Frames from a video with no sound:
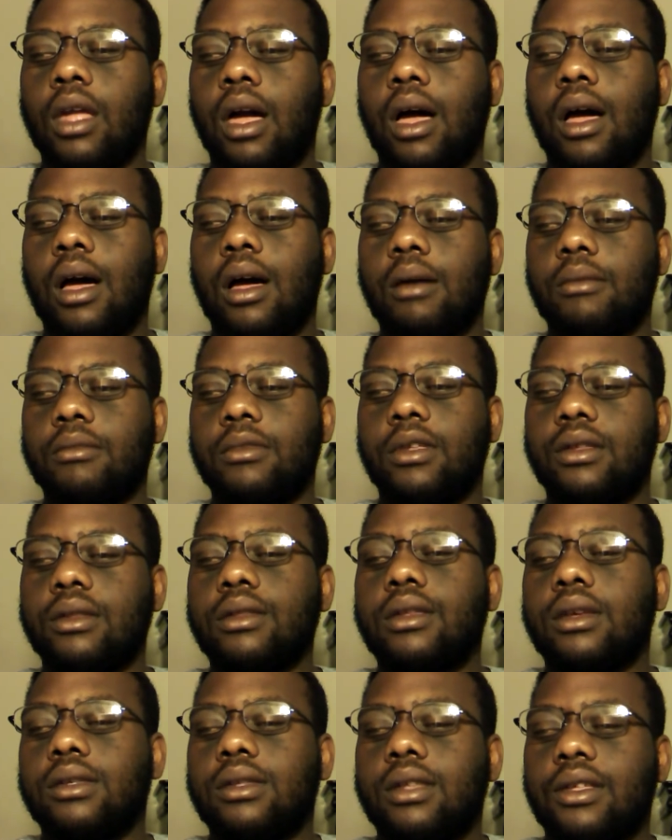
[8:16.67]
Um,
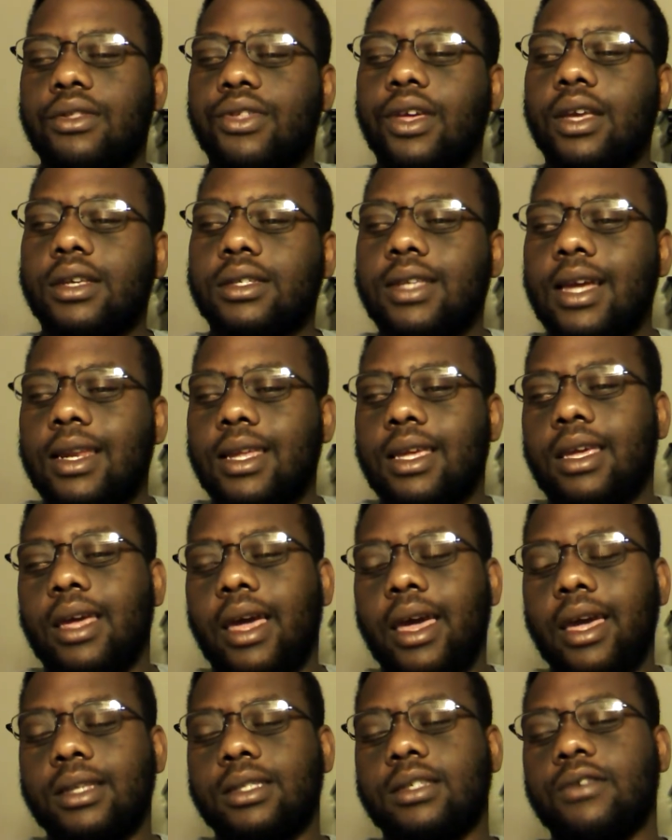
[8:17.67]
the, the the things that he
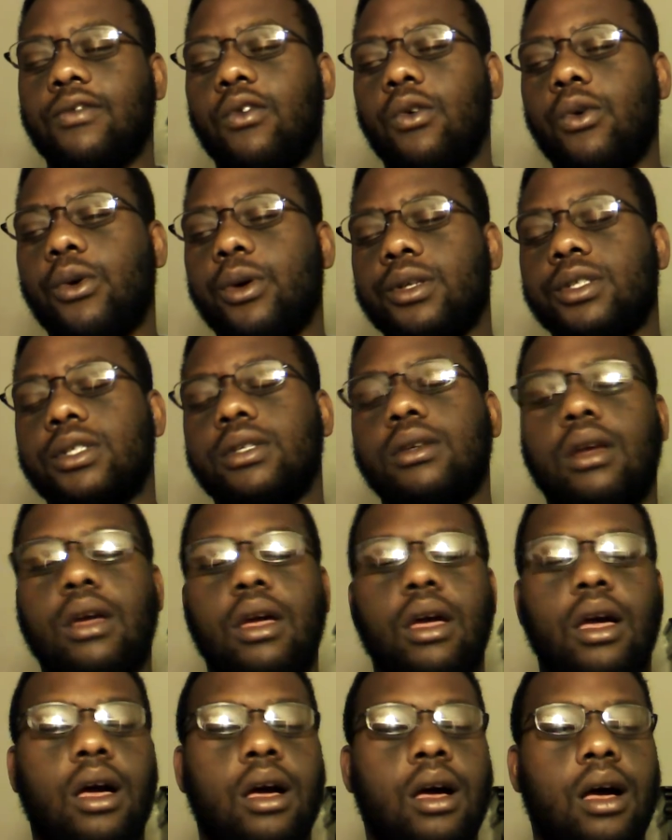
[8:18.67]
hates, of course.
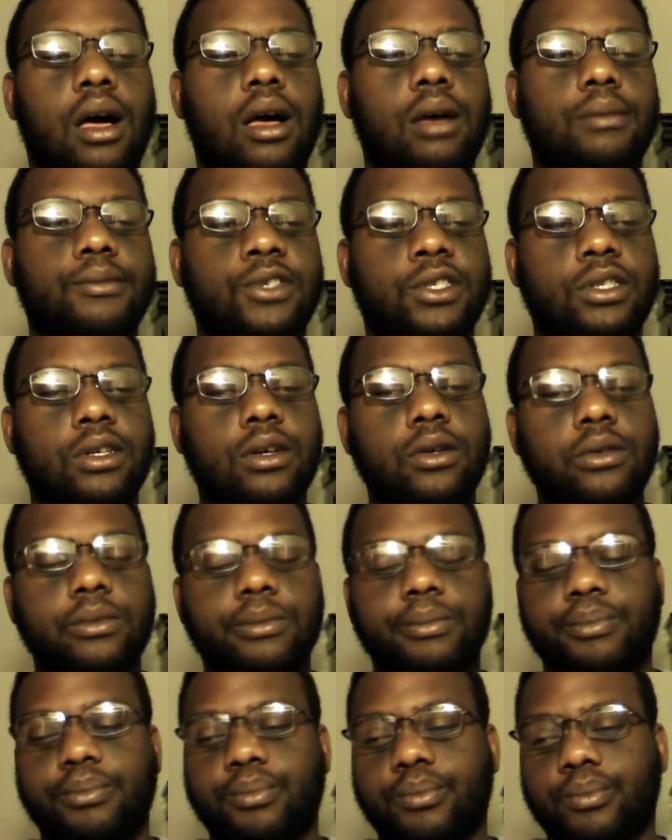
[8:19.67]
Um,
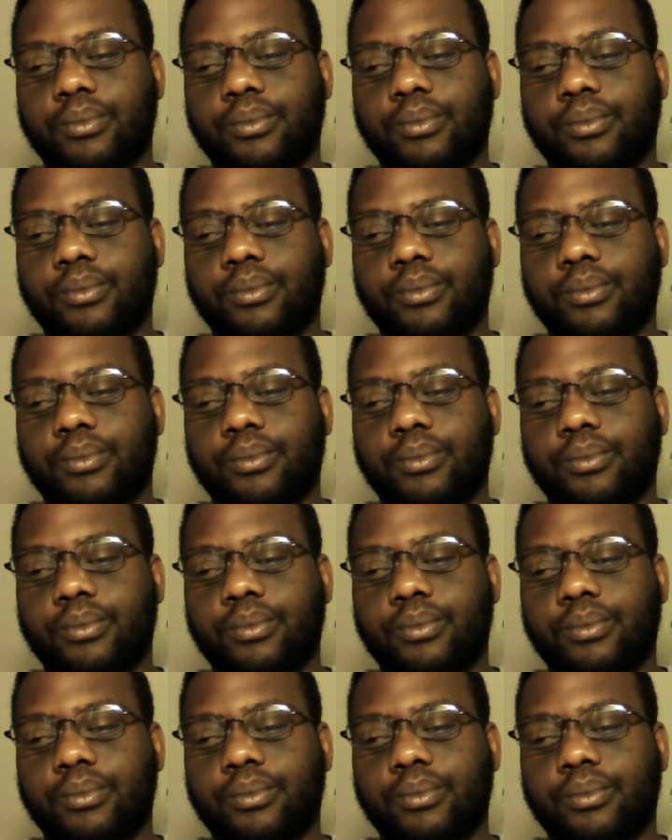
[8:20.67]
so